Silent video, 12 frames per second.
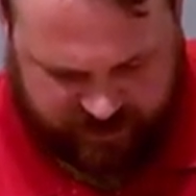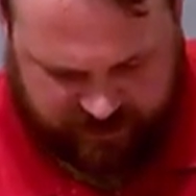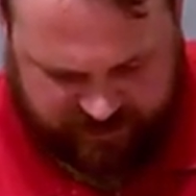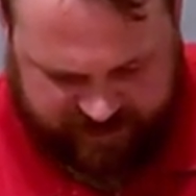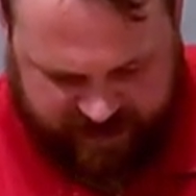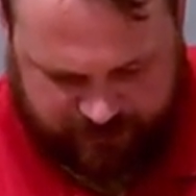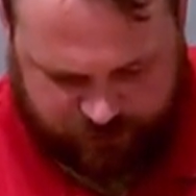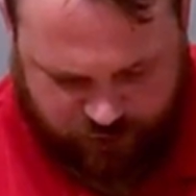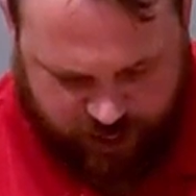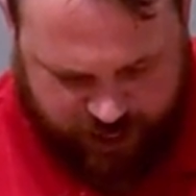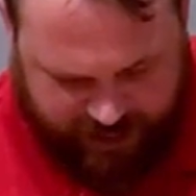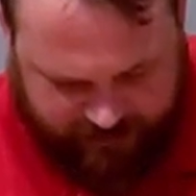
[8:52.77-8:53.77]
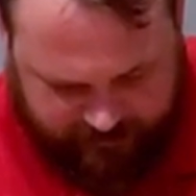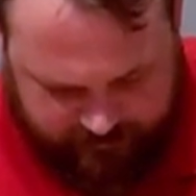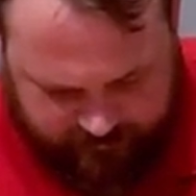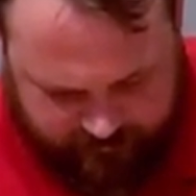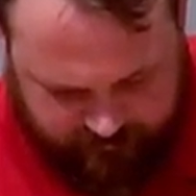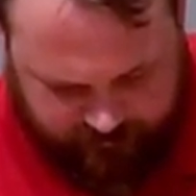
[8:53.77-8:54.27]
it's gotta be taped shut.
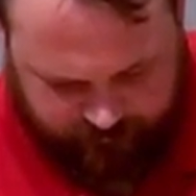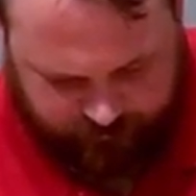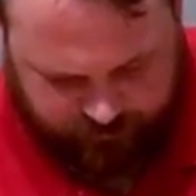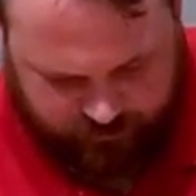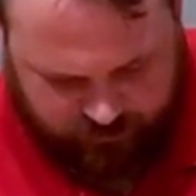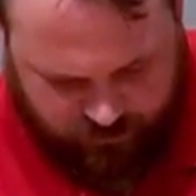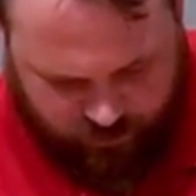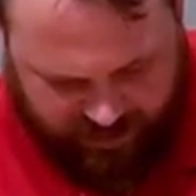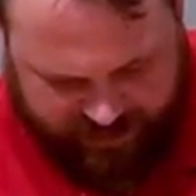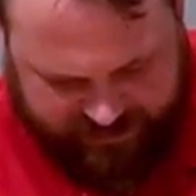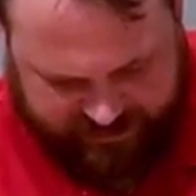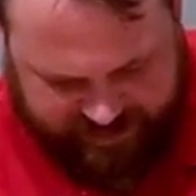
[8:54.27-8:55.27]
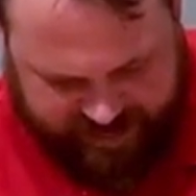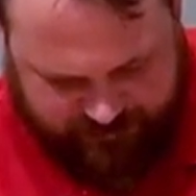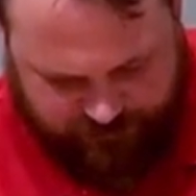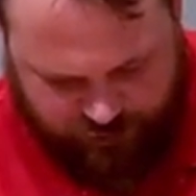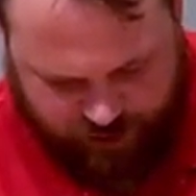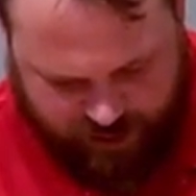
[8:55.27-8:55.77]
Why is it
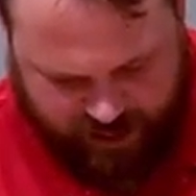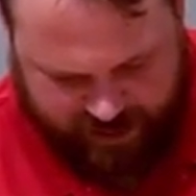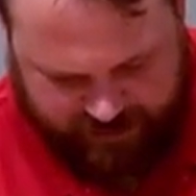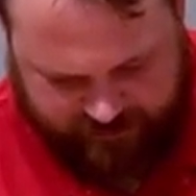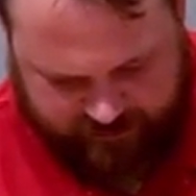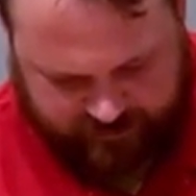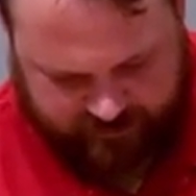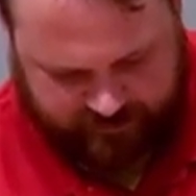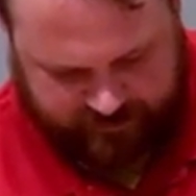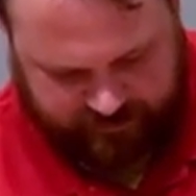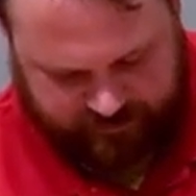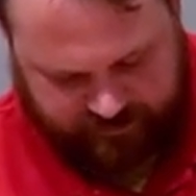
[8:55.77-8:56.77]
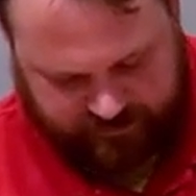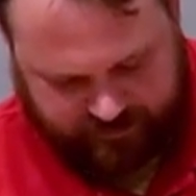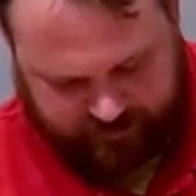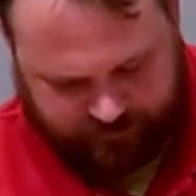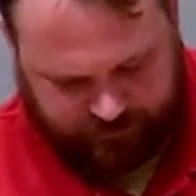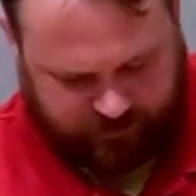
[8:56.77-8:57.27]
taped shut?
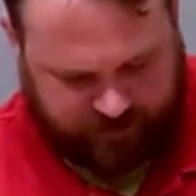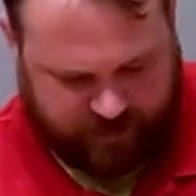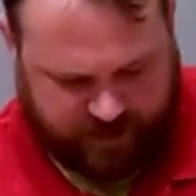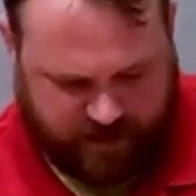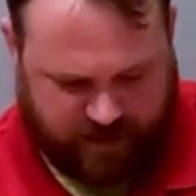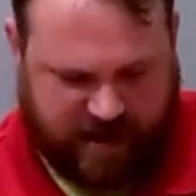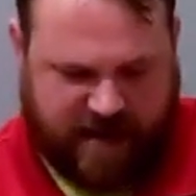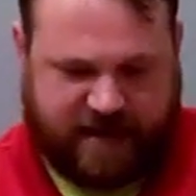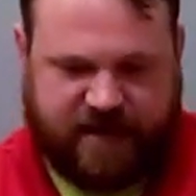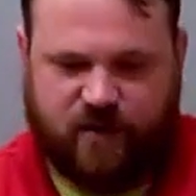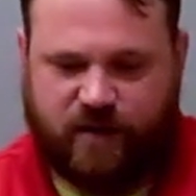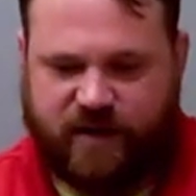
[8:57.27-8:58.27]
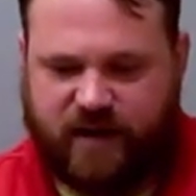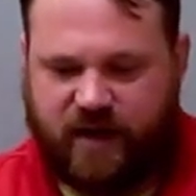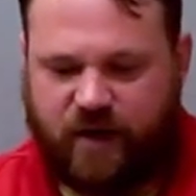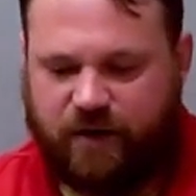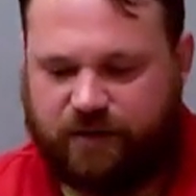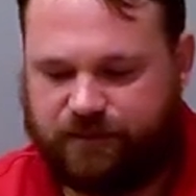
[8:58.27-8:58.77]
All right, here we
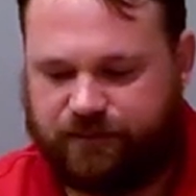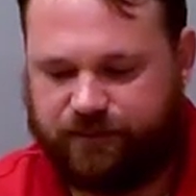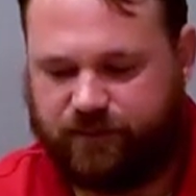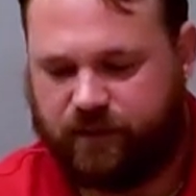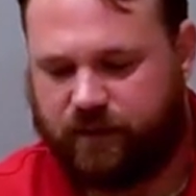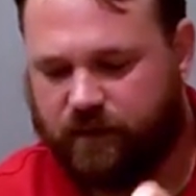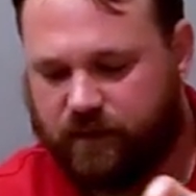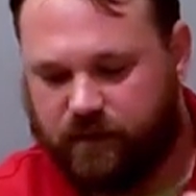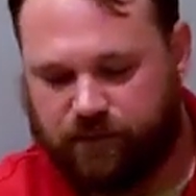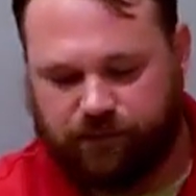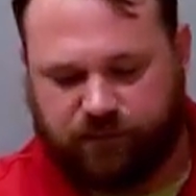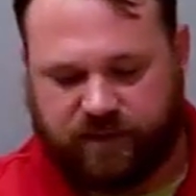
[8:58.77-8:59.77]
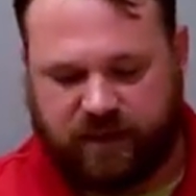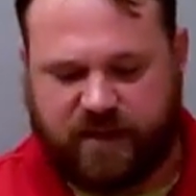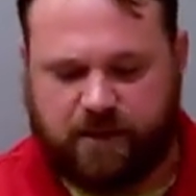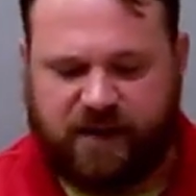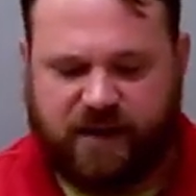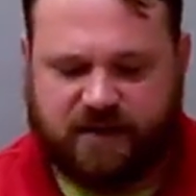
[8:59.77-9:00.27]
go.
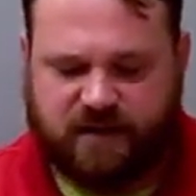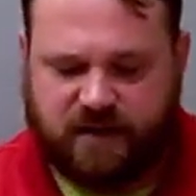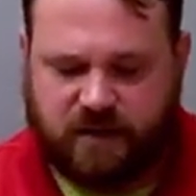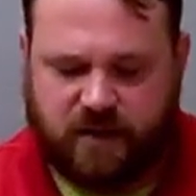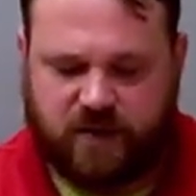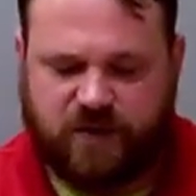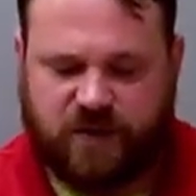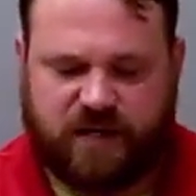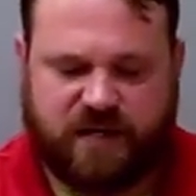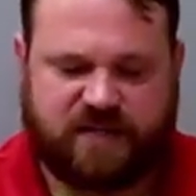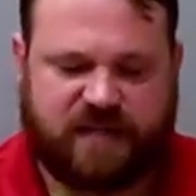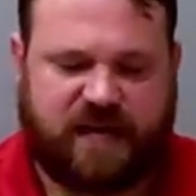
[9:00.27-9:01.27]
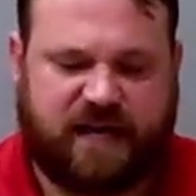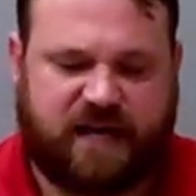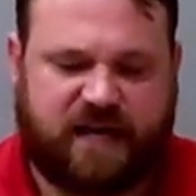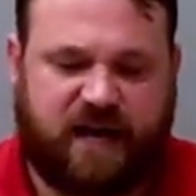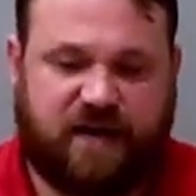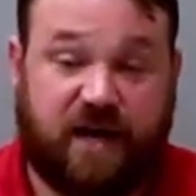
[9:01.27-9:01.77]
In the box here, there is
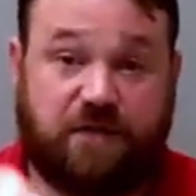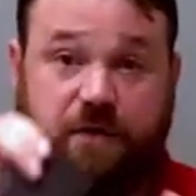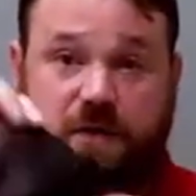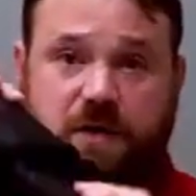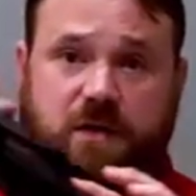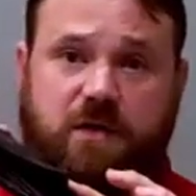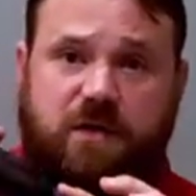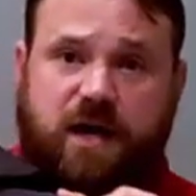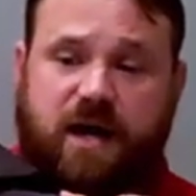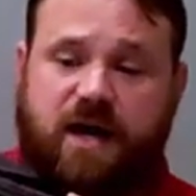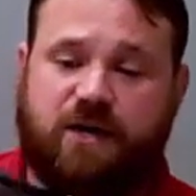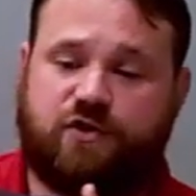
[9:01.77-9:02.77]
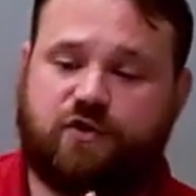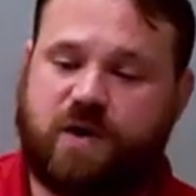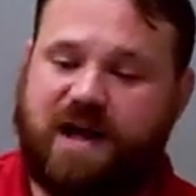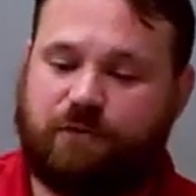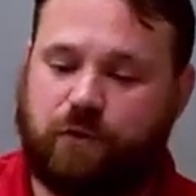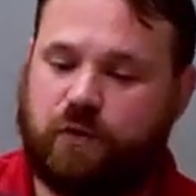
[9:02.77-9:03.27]
a another uh,
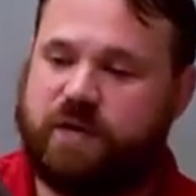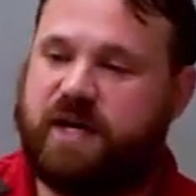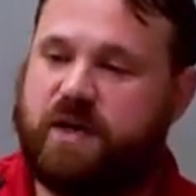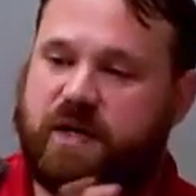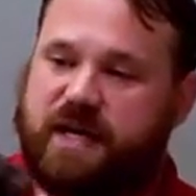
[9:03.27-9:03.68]
travel